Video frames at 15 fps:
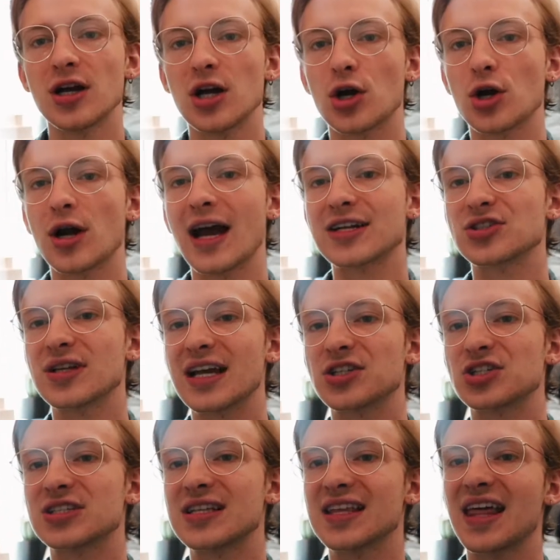Or actually, I
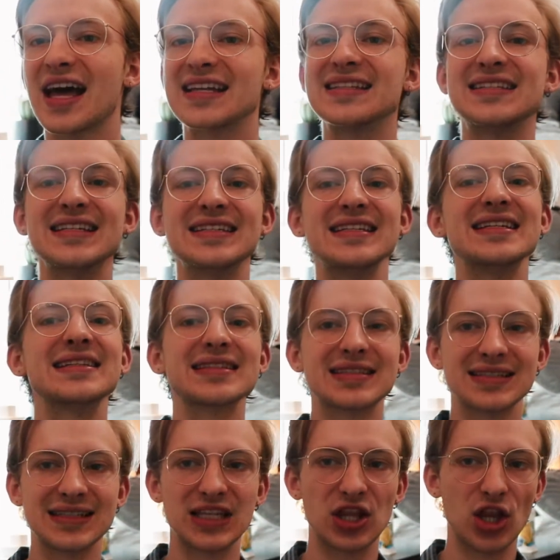should say that I
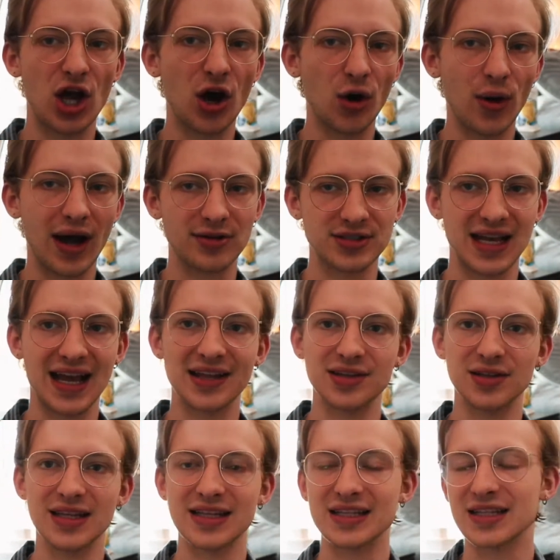didn't know how to
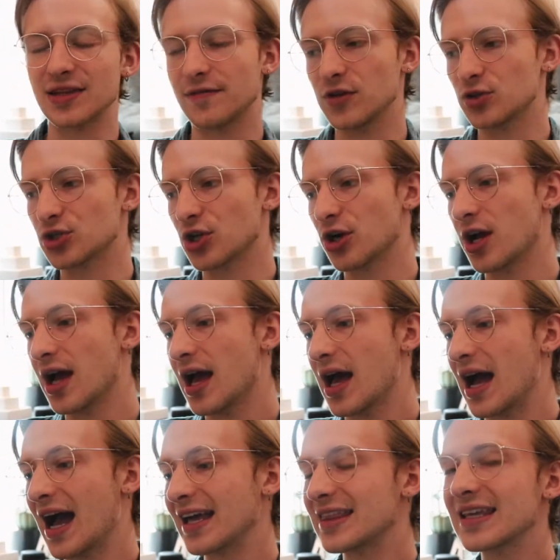handle it in the future.
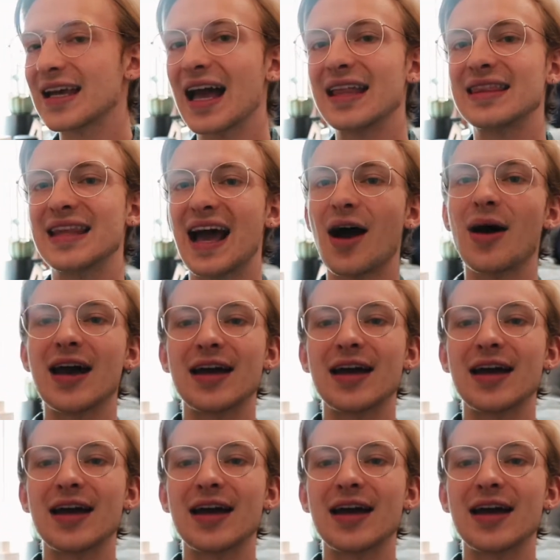I think now